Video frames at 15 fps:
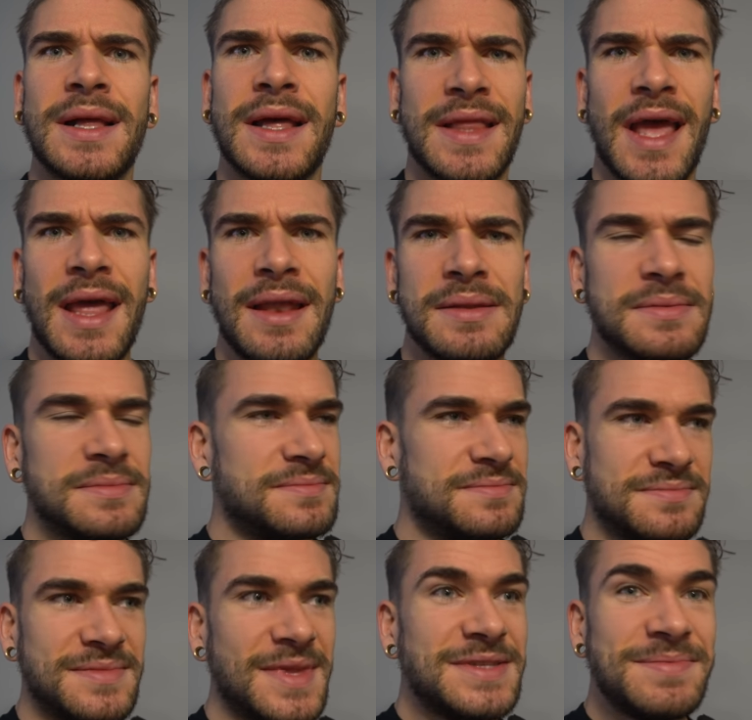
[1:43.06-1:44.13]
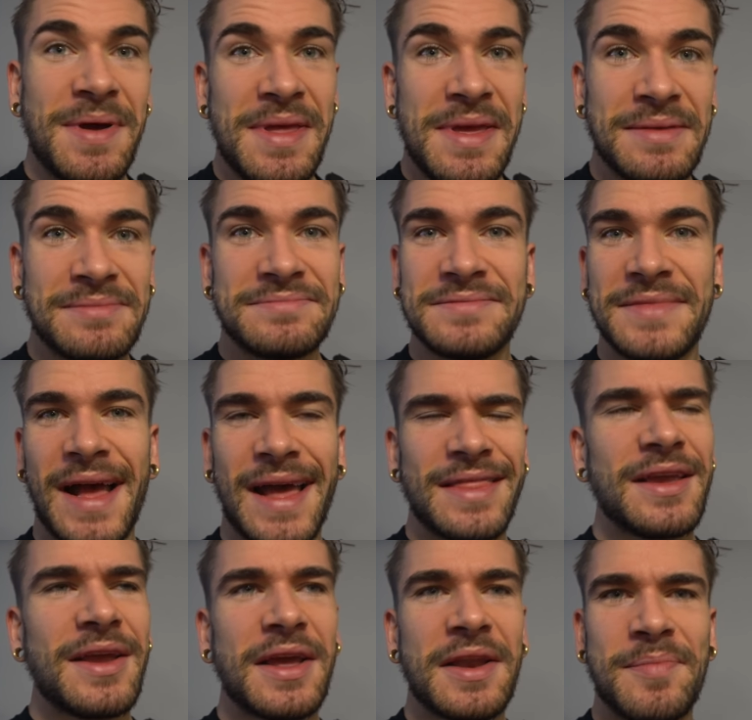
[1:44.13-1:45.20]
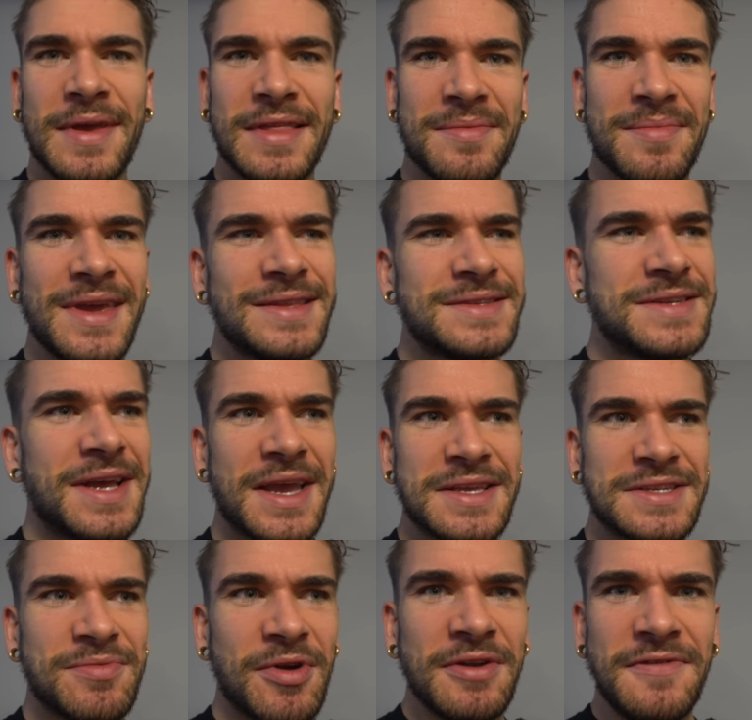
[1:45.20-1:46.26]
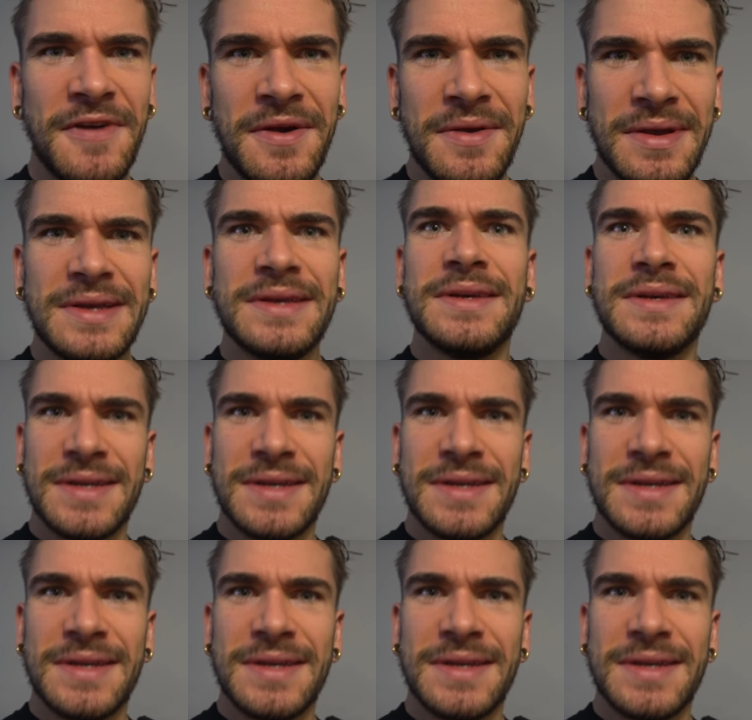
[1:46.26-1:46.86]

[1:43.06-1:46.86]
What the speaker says: that's about it. I think I get to pick the meats. I'll get some more info.